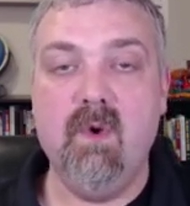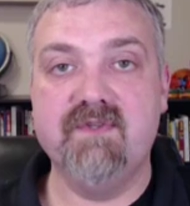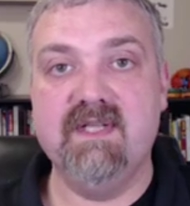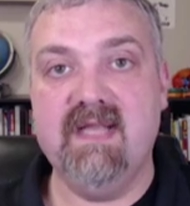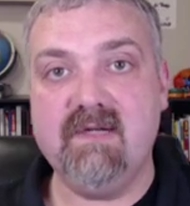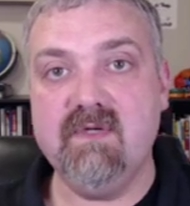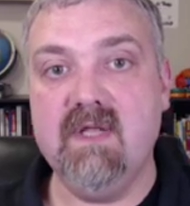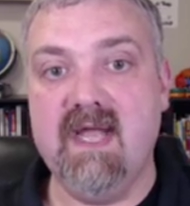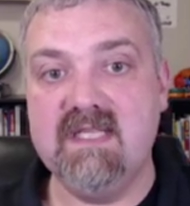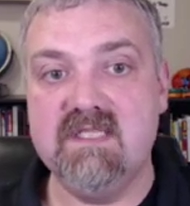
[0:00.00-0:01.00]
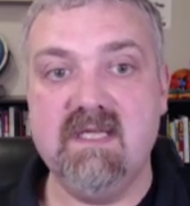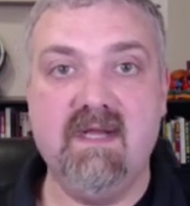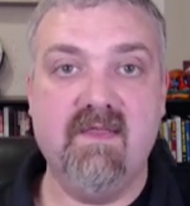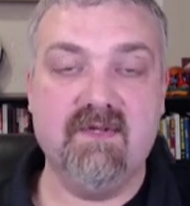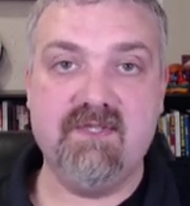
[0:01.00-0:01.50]
Well, it's electrolytes
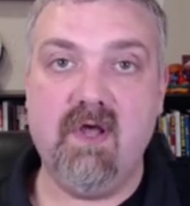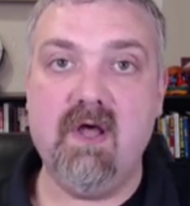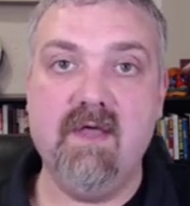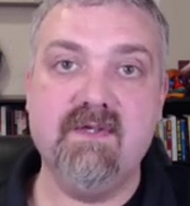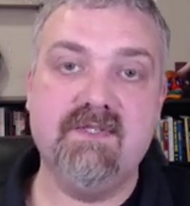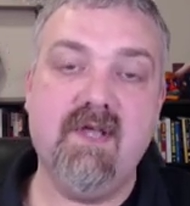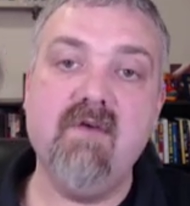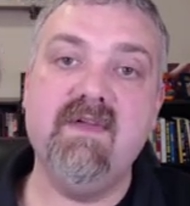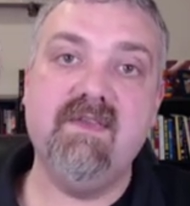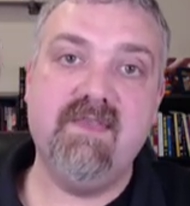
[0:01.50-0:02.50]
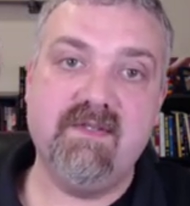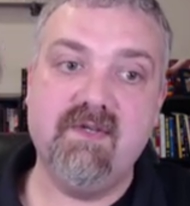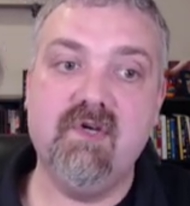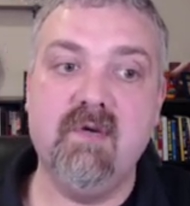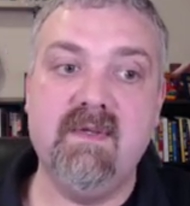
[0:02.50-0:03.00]
and other solvents that
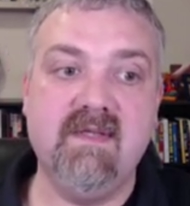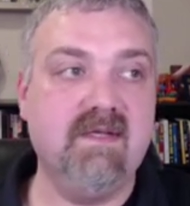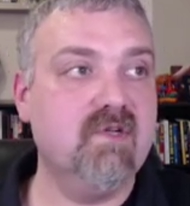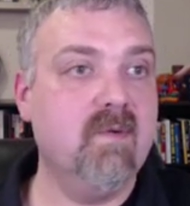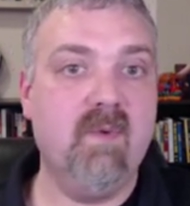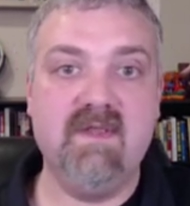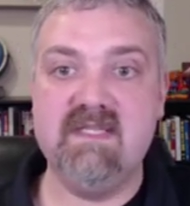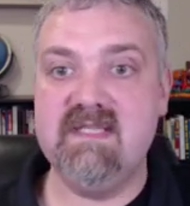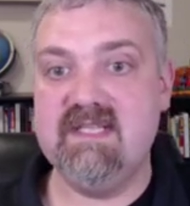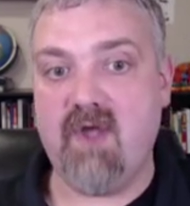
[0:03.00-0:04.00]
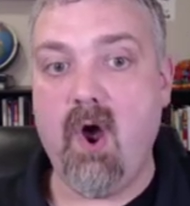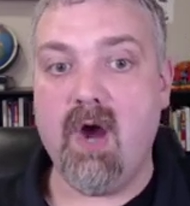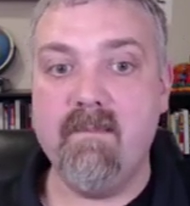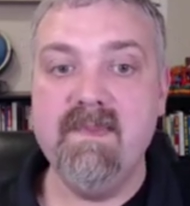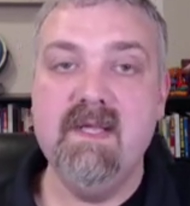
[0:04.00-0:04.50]
determine where these things
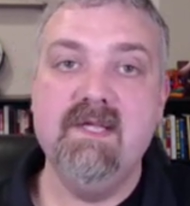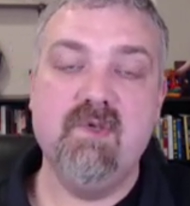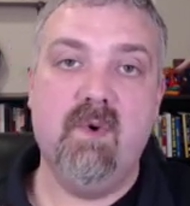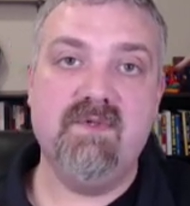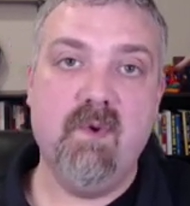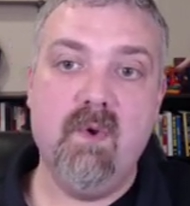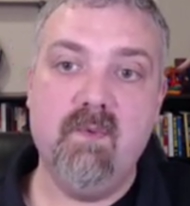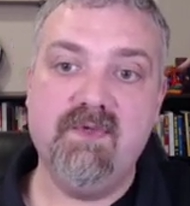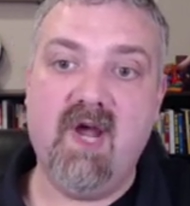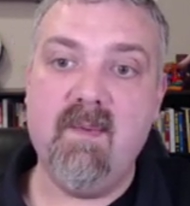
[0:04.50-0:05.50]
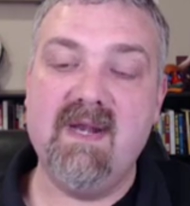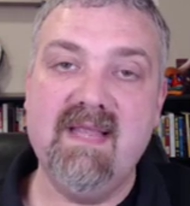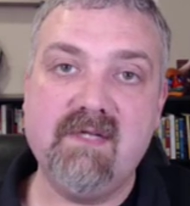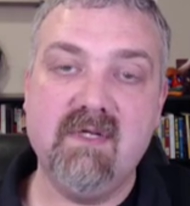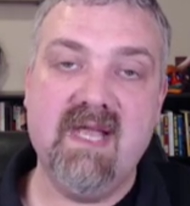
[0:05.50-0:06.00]
are. So we'll talk about
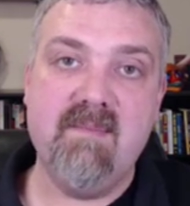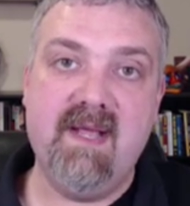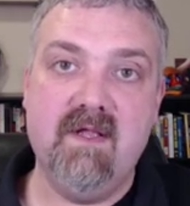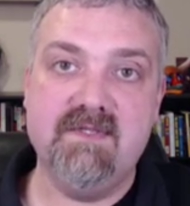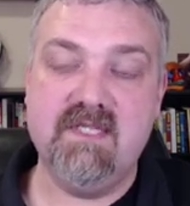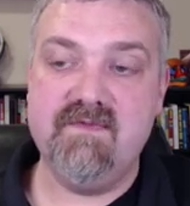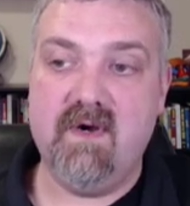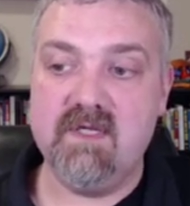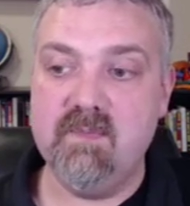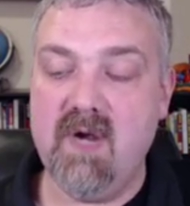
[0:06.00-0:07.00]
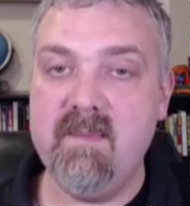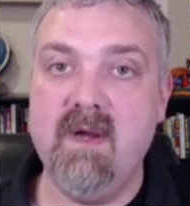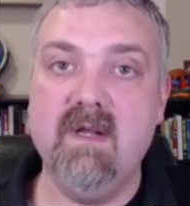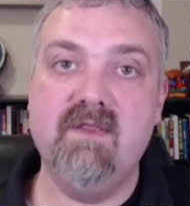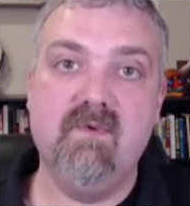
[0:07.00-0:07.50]
electrolyte balance as far as
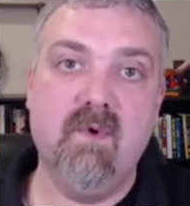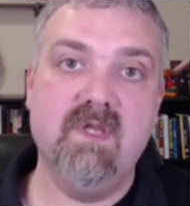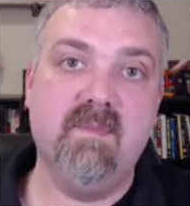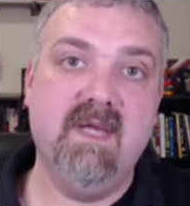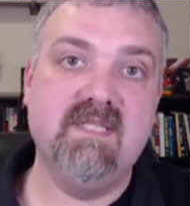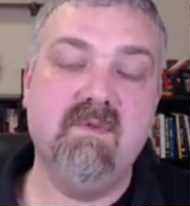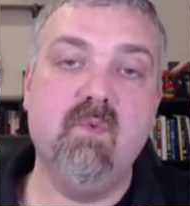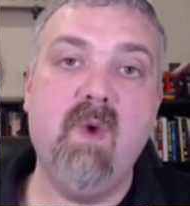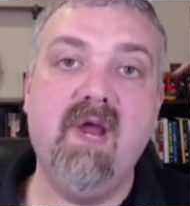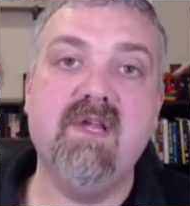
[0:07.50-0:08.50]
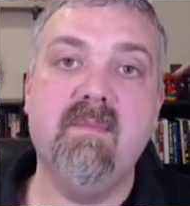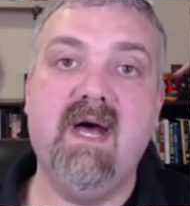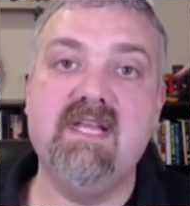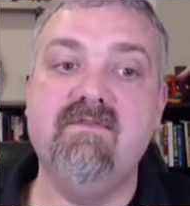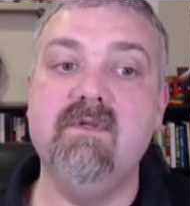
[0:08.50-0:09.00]
primarily the role it plays with where your
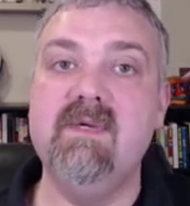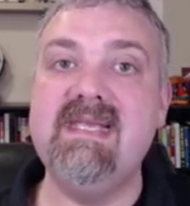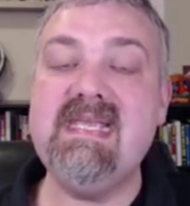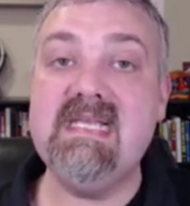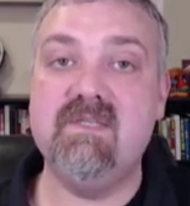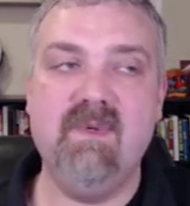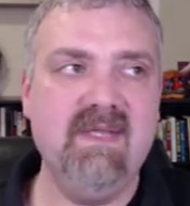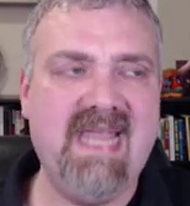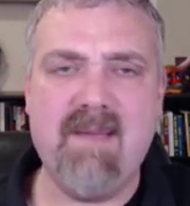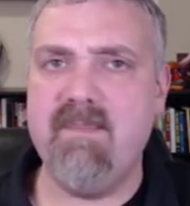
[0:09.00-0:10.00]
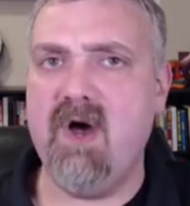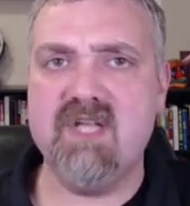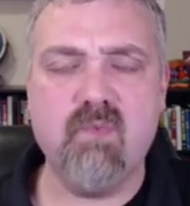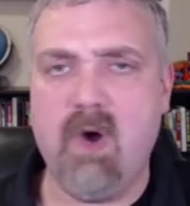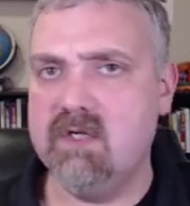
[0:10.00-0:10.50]
body fluid is. We really can't
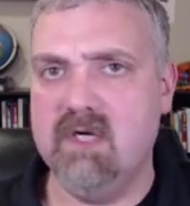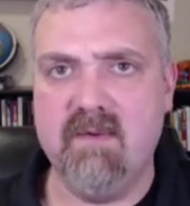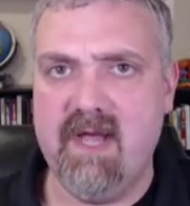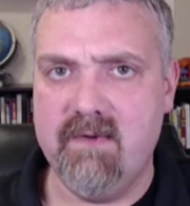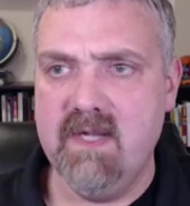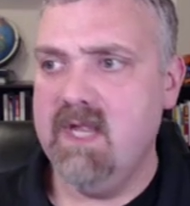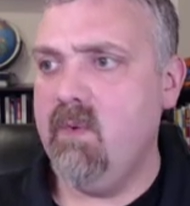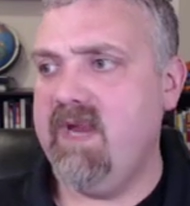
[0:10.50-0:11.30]
boss water around.